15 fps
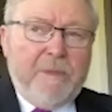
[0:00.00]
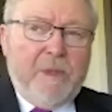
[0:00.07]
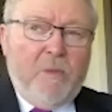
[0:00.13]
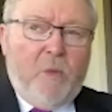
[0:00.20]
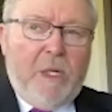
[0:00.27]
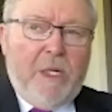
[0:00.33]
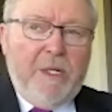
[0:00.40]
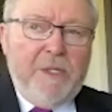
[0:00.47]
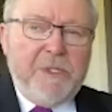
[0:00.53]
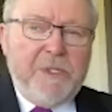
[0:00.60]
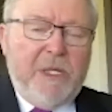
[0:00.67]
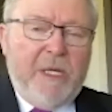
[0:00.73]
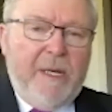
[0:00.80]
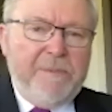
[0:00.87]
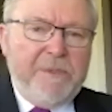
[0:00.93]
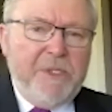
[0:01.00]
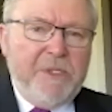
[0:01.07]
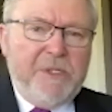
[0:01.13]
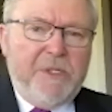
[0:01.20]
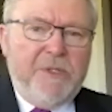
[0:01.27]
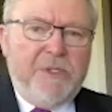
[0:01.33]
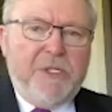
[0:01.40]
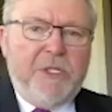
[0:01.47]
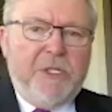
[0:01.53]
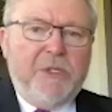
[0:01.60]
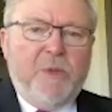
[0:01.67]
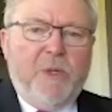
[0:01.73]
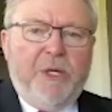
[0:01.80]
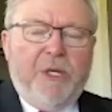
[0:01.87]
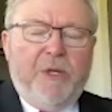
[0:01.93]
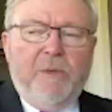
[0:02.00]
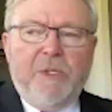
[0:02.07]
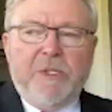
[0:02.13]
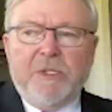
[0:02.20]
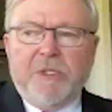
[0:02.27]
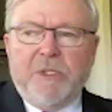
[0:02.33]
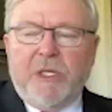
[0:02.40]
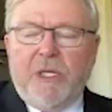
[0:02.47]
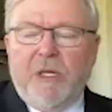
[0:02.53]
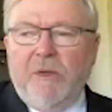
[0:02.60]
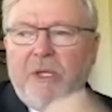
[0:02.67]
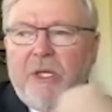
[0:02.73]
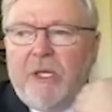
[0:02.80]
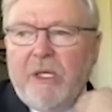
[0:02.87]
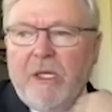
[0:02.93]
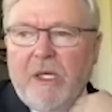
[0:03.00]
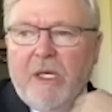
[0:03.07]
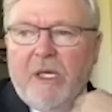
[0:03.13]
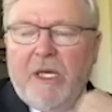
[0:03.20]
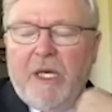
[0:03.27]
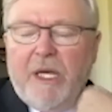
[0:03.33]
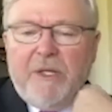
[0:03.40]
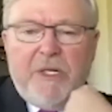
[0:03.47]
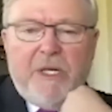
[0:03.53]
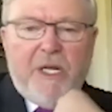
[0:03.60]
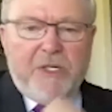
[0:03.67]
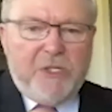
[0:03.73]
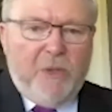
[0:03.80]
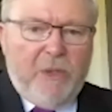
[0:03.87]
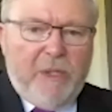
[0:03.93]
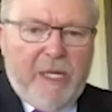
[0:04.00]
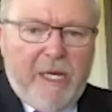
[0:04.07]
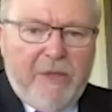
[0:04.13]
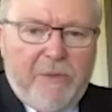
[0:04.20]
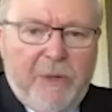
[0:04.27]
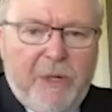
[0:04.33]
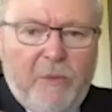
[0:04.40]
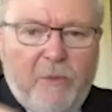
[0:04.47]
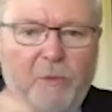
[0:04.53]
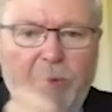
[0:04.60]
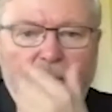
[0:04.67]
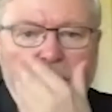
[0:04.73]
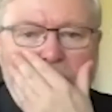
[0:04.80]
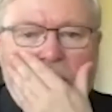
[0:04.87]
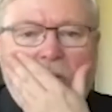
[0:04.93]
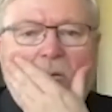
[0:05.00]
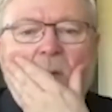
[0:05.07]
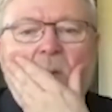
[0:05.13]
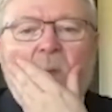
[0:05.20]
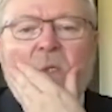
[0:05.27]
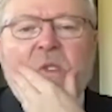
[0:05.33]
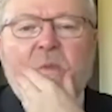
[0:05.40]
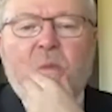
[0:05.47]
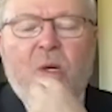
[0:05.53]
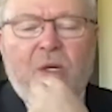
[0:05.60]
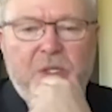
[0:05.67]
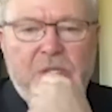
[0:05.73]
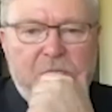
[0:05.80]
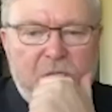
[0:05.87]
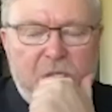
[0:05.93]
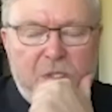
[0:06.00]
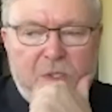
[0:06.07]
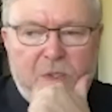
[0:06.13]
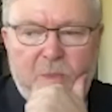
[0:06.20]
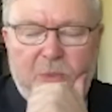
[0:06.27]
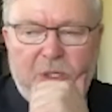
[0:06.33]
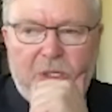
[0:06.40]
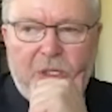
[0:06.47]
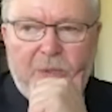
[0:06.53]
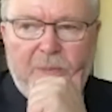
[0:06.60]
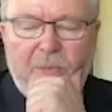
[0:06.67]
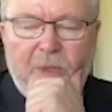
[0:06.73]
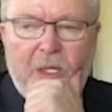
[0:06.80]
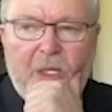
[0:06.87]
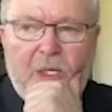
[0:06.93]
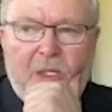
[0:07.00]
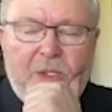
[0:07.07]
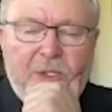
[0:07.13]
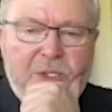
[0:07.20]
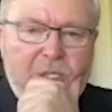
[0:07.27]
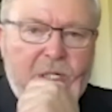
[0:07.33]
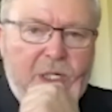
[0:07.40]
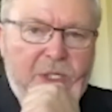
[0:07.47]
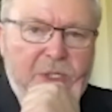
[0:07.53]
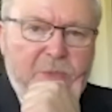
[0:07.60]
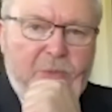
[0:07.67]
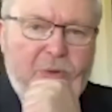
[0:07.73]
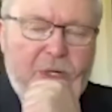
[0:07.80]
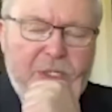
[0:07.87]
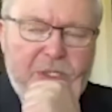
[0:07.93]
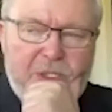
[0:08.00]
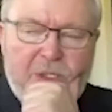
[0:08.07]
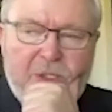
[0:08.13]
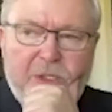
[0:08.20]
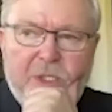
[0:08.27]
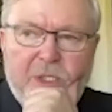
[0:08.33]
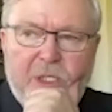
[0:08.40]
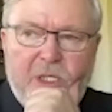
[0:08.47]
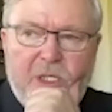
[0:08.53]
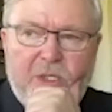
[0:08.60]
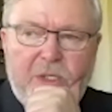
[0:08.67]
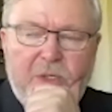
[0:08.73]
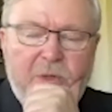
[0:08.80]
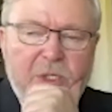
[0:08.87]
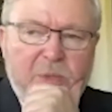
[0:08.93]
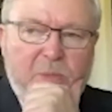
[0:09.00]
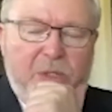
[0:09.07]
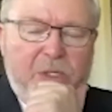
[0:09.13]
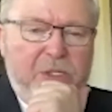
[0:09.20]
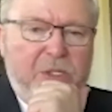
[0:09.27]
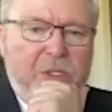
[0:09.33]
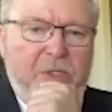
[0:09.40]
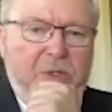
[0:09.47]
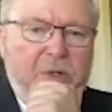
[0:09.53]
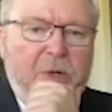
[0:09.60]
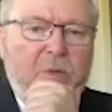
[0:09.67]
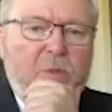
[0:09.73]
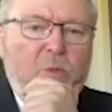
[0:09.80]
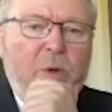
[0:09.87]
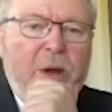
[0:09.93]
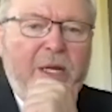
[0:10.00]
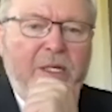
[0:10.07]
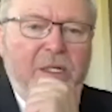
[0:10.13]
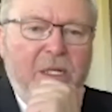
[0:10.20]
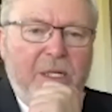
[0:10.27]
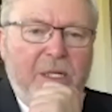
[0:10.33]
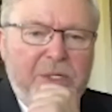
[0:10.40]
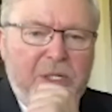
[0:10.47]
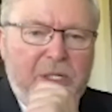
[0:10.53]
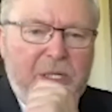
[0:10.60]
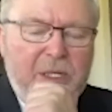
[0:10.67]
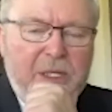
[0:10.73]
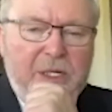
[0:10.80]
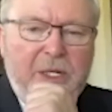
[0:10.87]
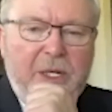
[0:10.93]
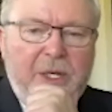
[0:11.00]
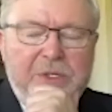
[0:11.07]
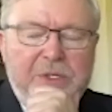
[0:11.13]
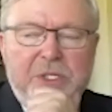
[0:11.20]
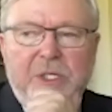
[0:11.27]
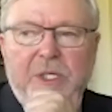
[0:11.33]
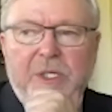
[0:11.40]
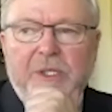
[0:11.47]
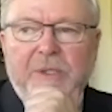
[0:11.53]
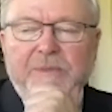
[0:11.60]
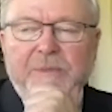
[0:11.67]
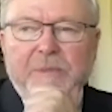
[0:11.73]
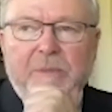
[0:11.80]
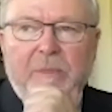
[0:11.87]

One is, in the absence of the G20, which is the only international gathering really which brings Xi Jinping, the Chinese president, and the US president regularly together each year,